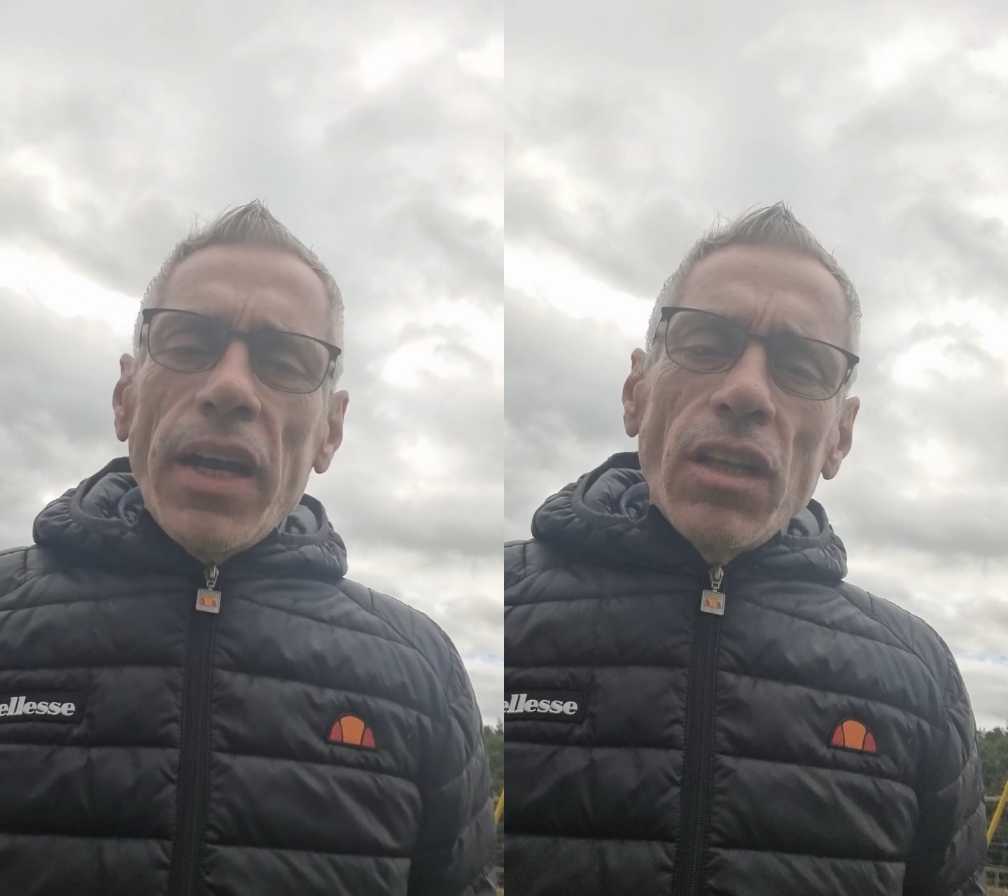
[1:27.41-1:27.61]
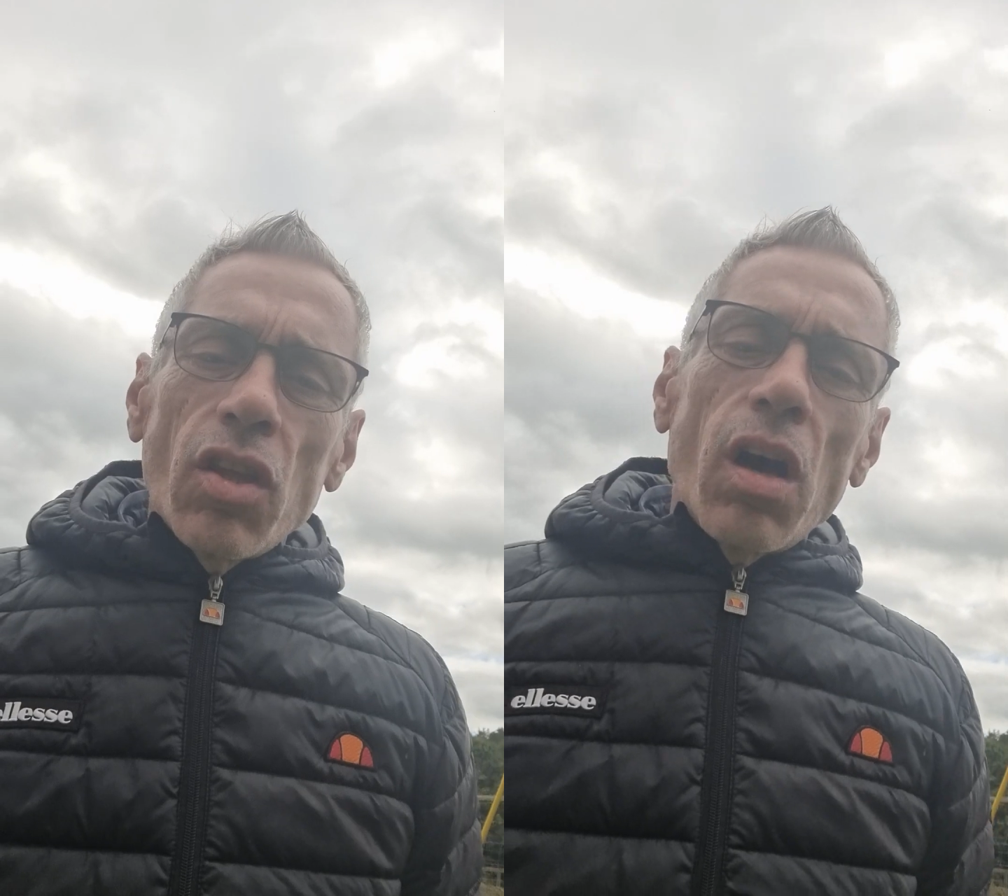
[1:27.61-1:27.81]

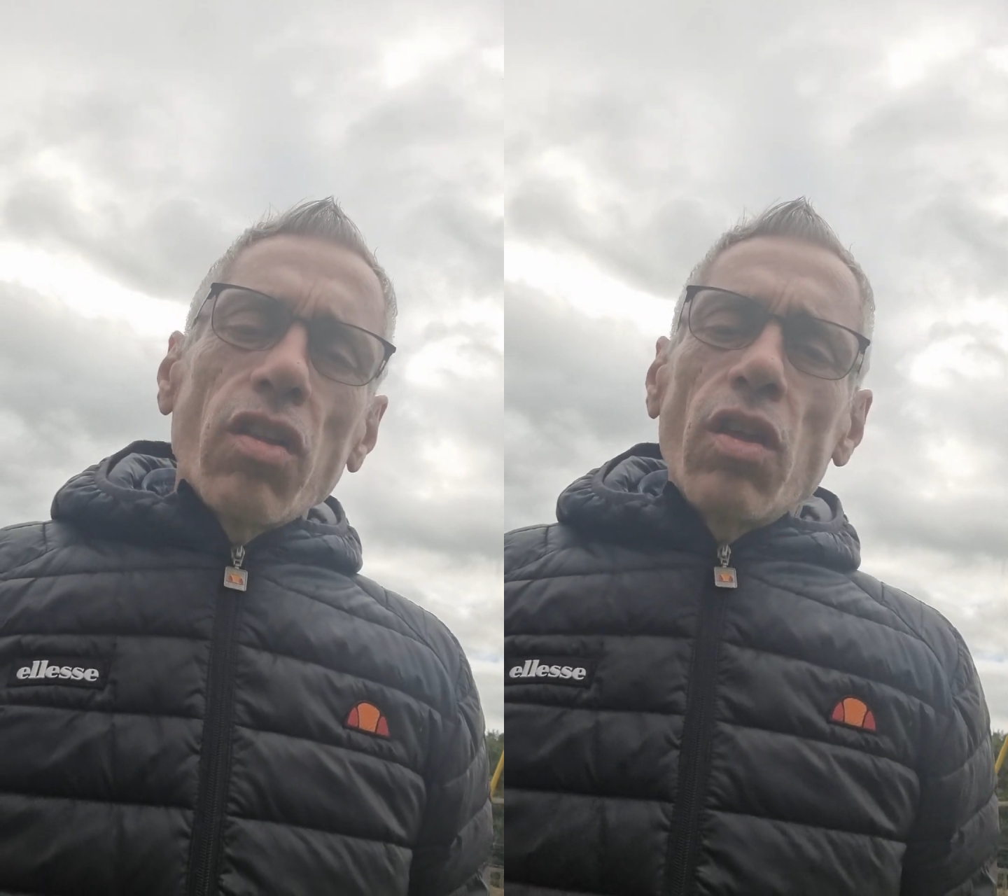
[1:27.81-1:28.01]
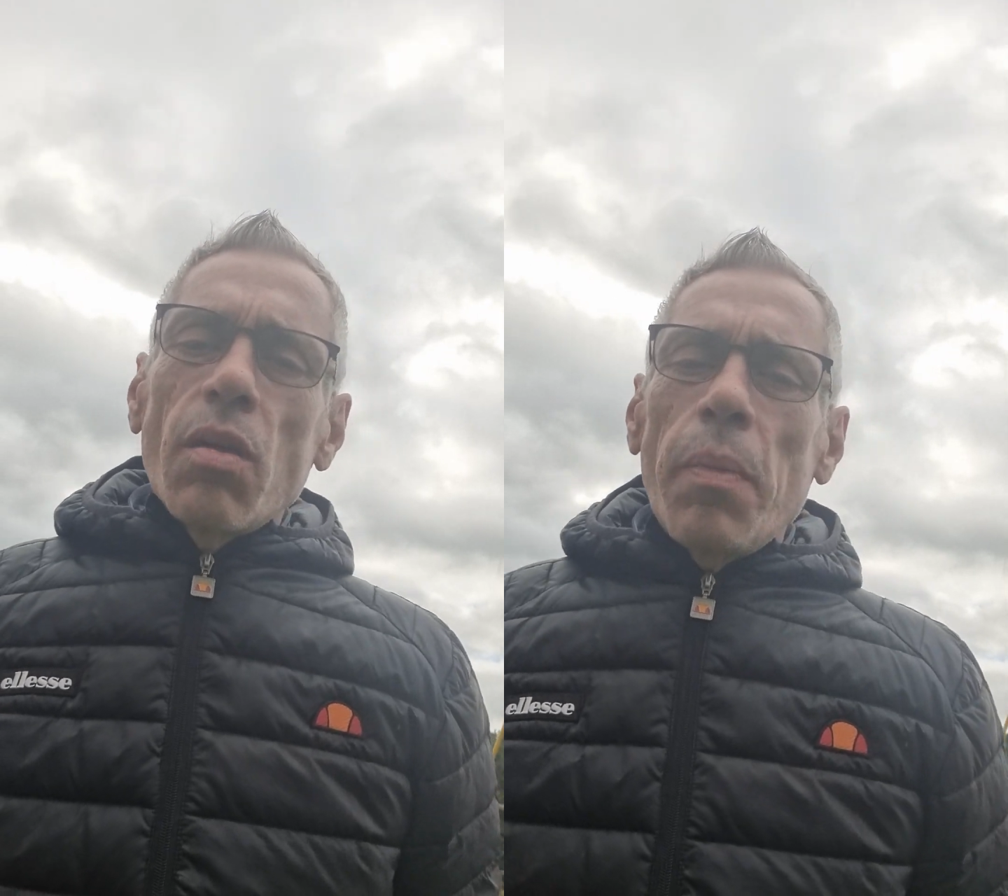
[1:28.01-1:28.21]
he
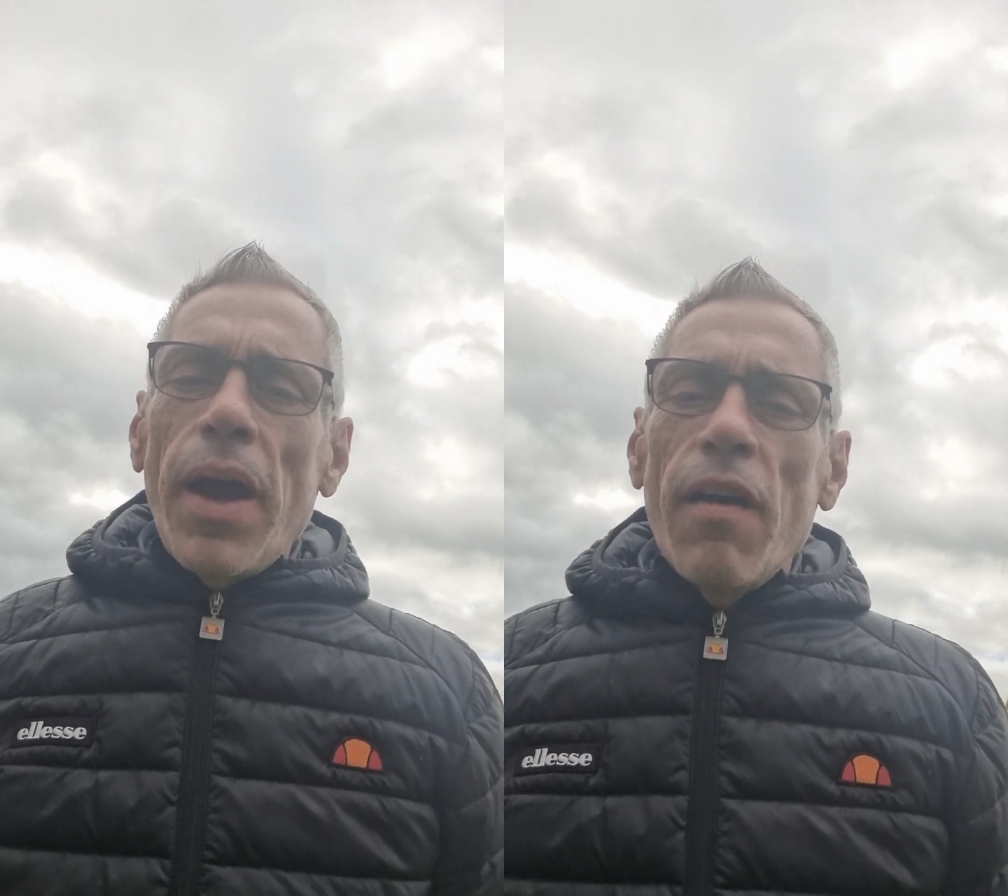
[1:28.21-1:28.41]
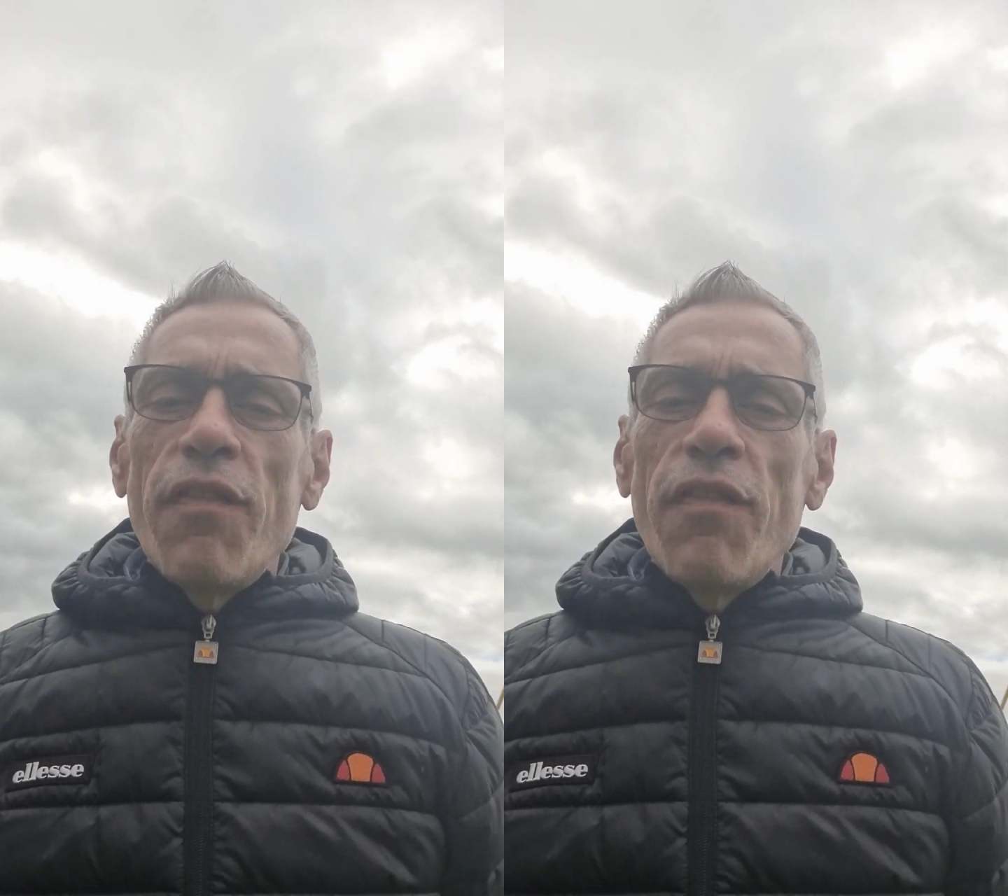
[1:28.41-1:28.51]
charges about